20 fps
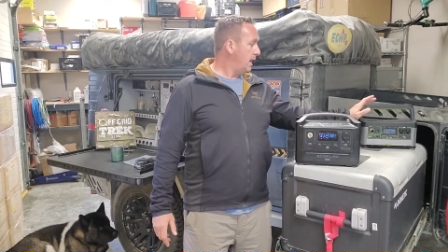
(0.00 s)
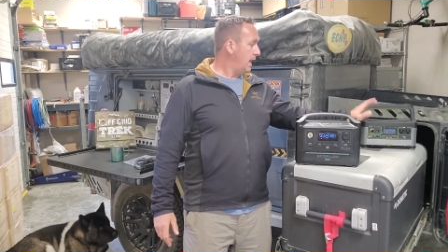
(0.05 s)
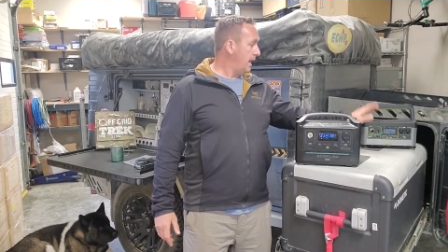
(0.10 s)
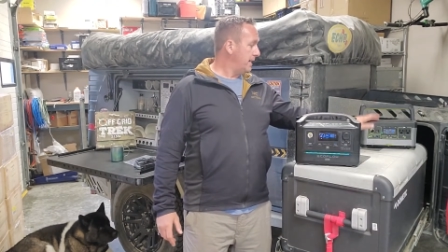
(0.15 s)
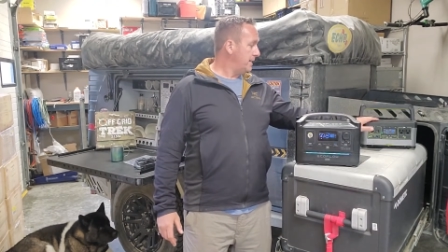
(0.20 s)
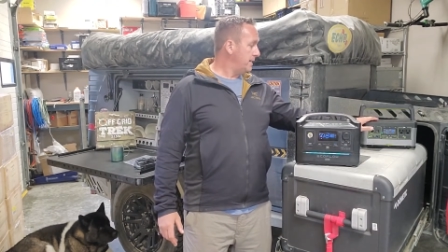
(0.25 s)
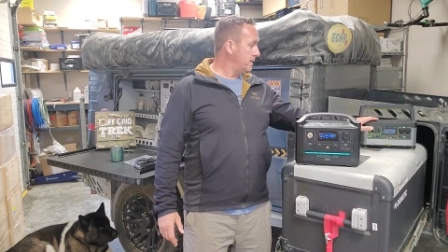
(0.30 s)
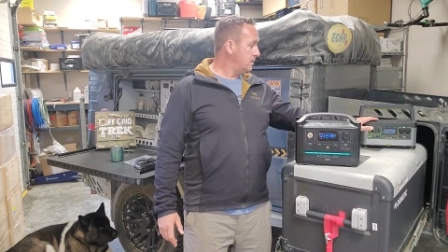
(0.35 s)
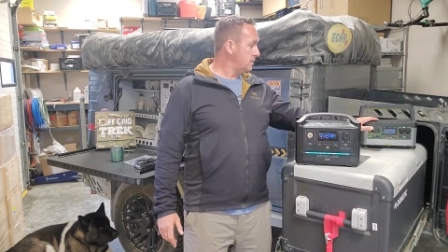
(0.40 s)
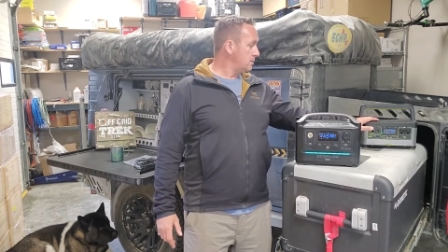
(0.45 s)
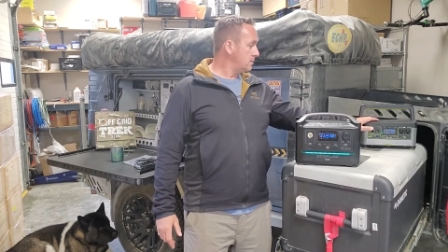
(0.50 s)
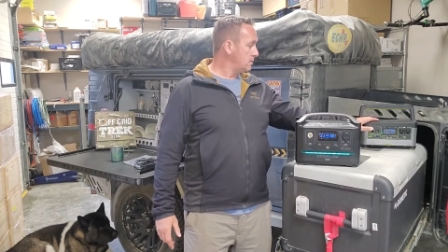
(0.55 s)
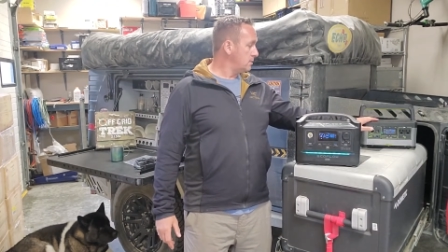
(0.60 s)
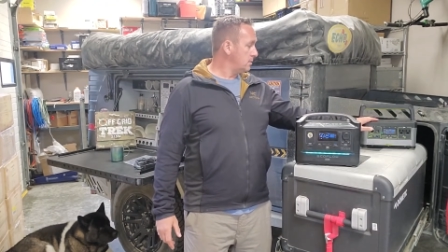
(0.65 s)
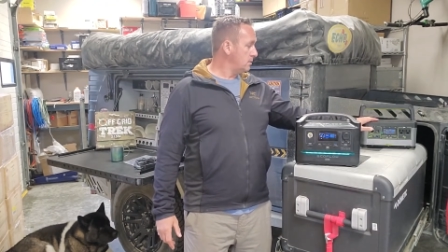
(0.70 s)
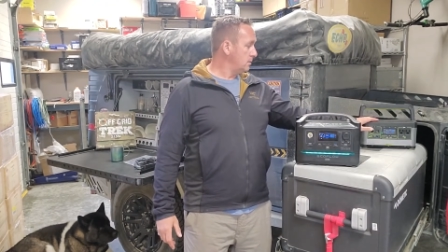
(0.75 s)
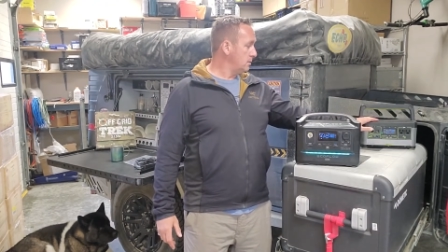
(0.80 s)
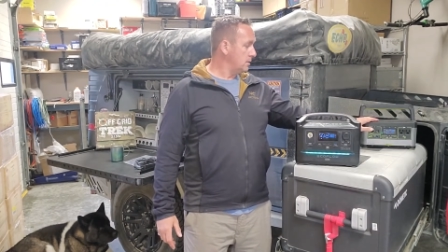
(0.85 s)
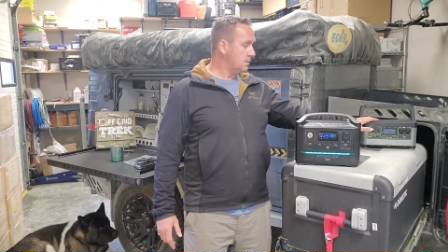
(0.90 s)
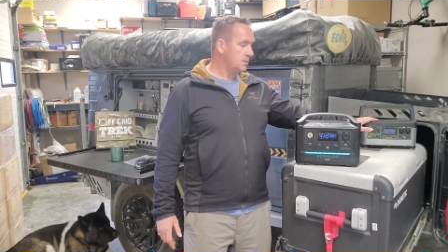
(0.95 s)
I didn't
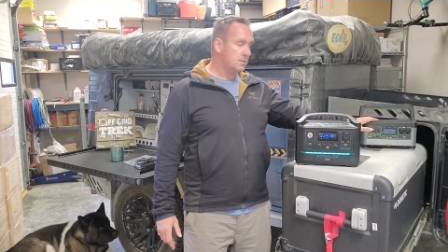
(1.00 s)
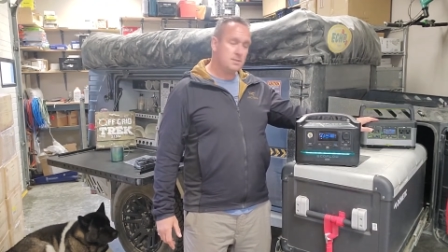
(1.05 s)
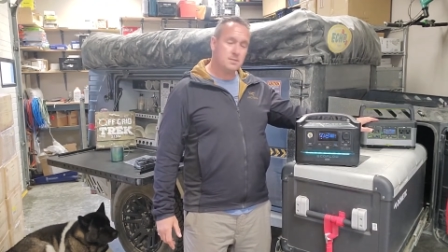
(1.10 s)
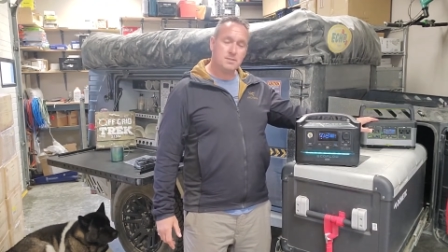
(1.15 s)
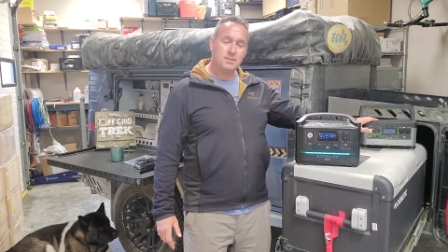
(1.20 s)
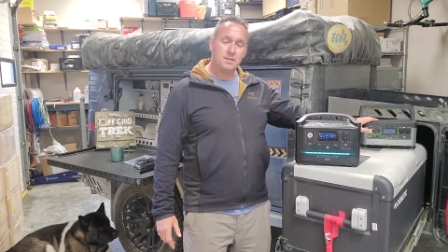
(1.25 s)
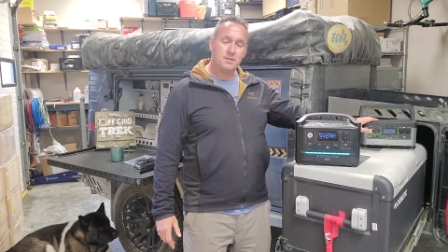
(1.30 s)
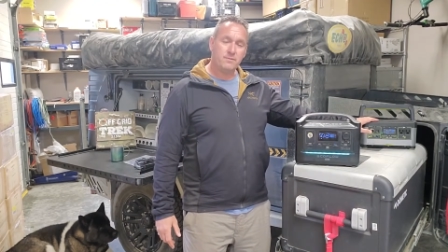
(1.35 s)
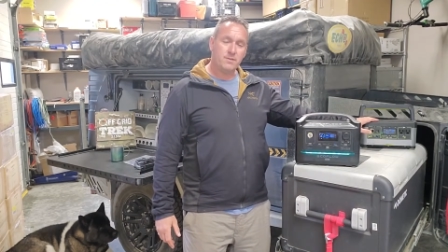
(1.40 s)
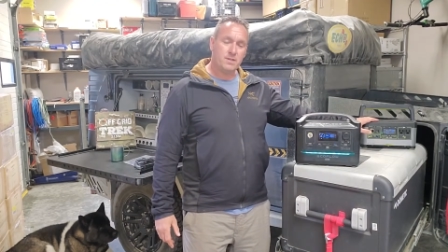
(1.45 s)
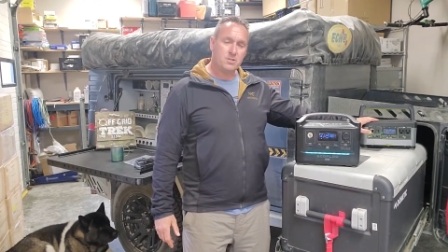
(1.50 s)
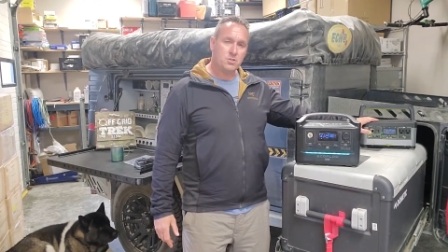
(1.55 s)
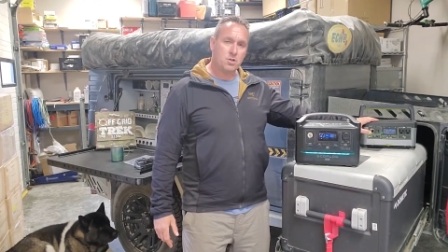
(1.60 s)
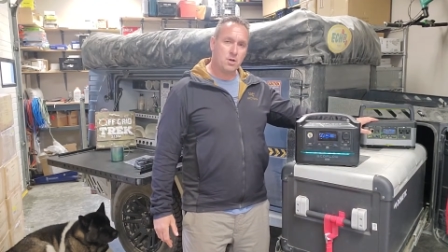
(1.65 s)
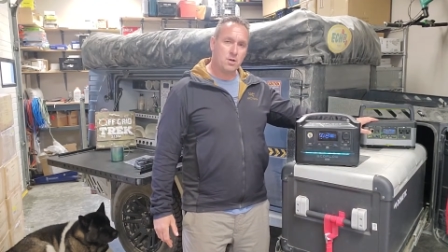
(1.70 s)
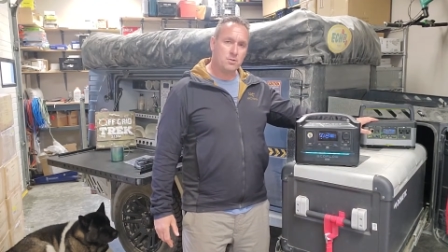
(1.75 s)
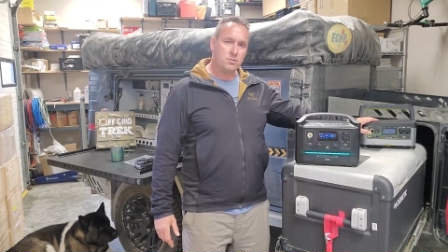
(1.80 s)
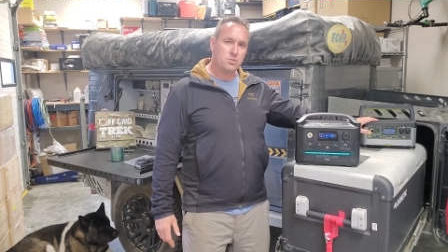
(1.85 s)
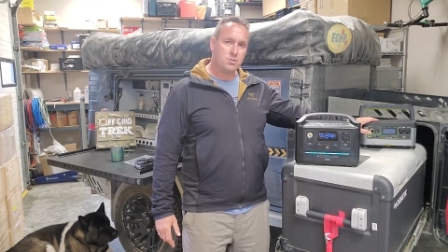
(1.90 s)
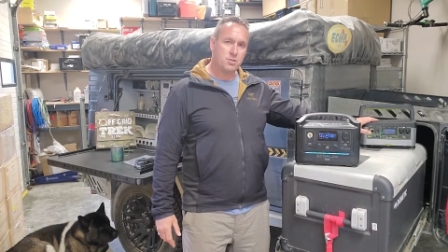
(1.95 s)
look to see if they
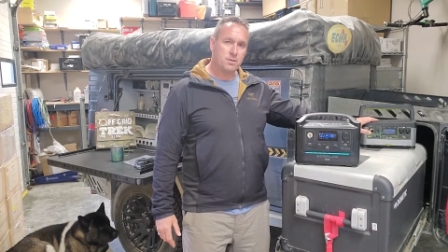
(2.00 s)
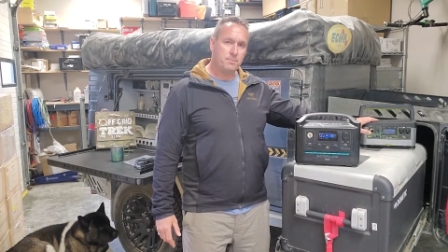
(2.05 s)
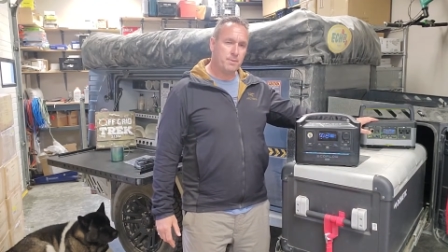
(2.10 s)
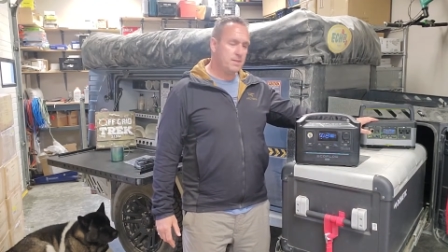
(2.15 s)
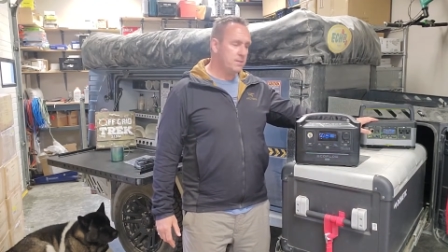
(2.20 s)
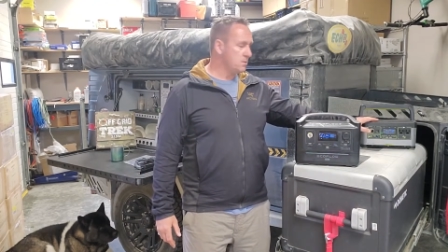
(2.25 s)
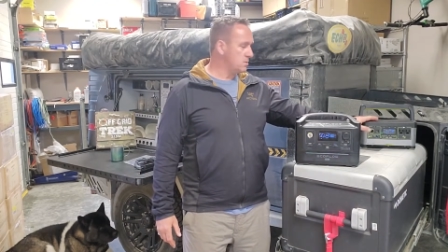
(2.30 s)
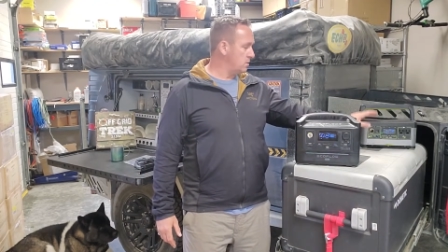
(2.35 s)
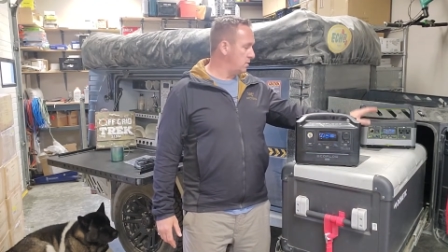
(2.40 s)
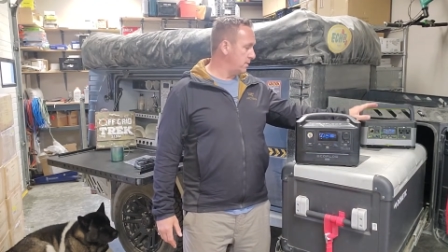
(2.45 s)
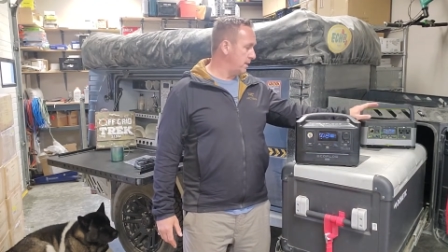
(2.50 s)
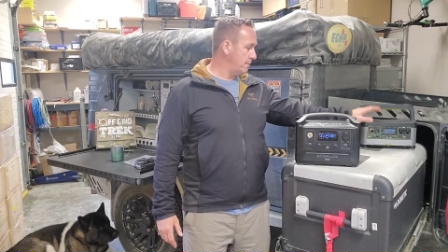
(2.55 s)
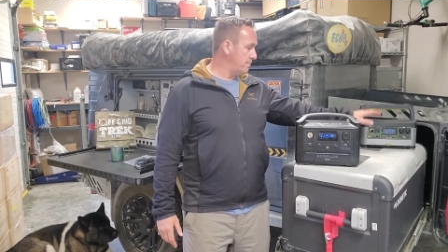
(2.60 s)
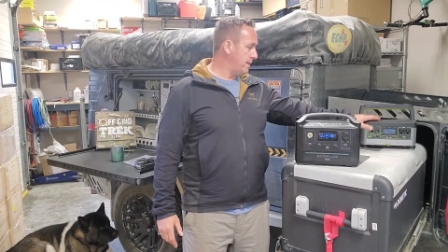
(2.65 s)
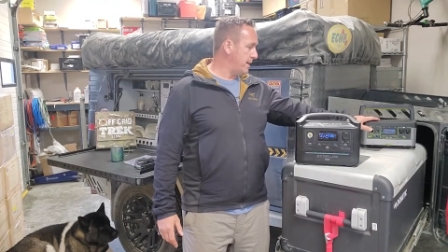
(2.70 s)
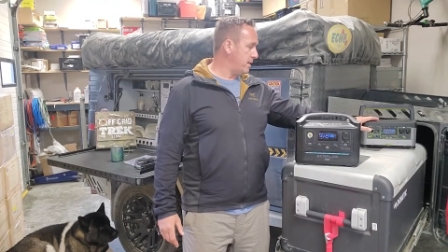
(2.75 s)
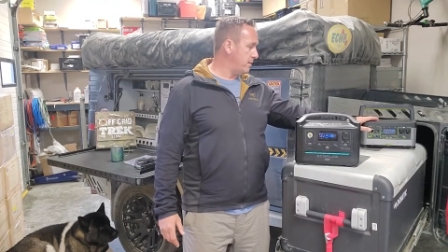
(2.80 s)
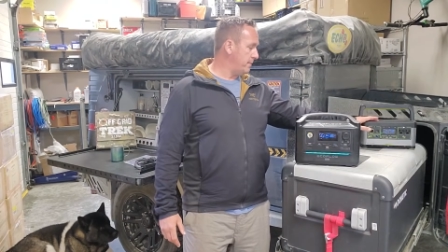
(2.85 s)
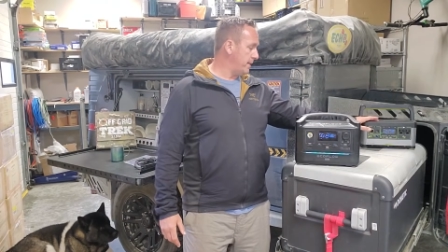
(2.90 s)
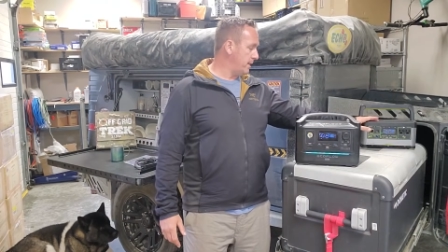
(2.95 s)
charge shipping, so they
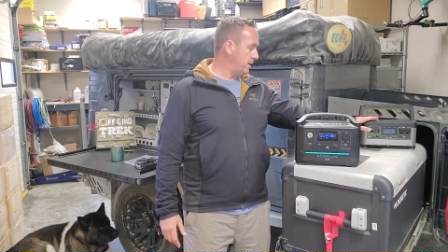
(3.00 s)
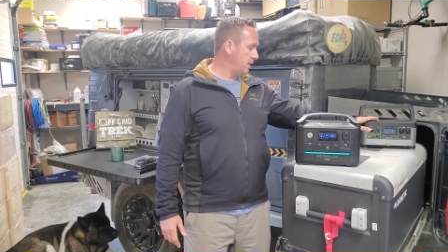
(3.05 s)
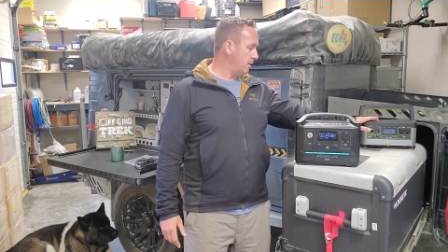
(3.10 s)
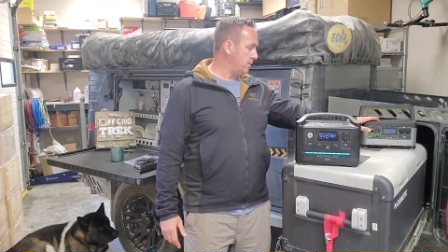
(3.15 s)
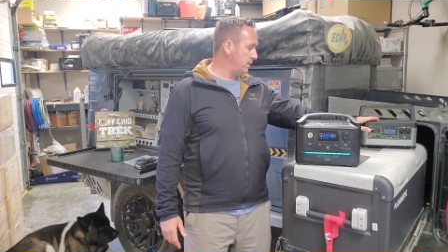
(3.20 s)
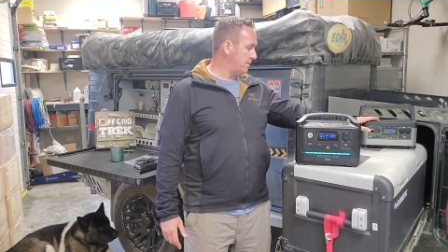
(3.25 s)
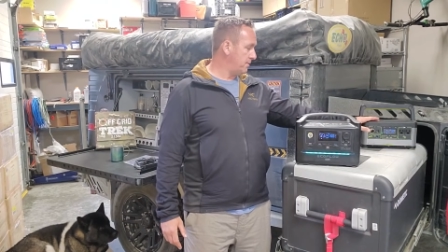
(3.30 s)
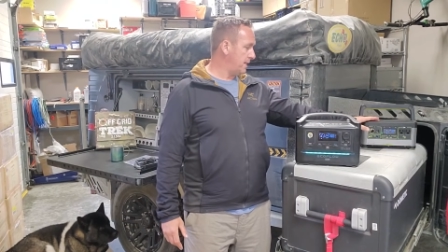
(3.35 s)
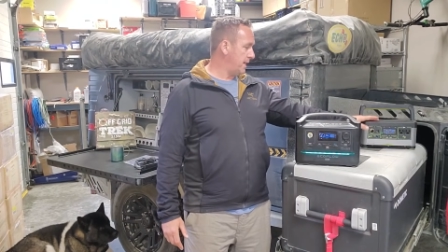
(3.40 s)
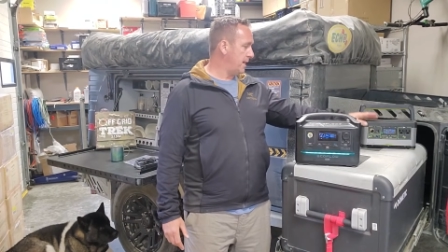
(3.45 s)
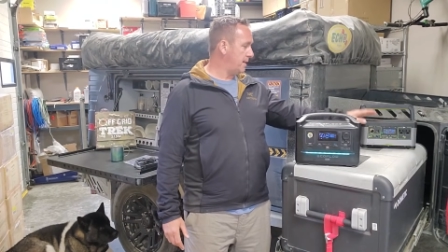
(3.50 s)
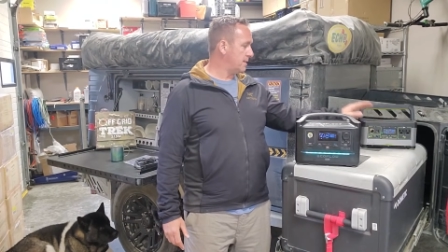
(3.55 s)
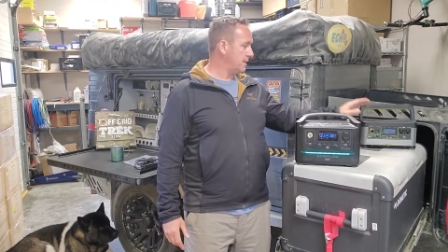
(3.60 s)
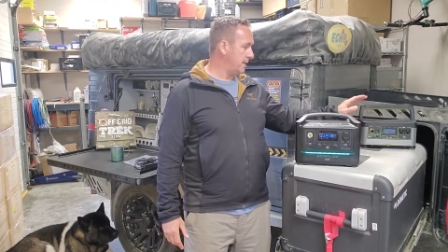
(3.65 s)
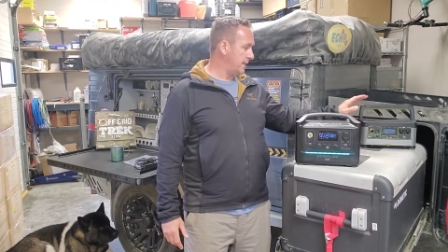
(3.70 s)
may or may not with that.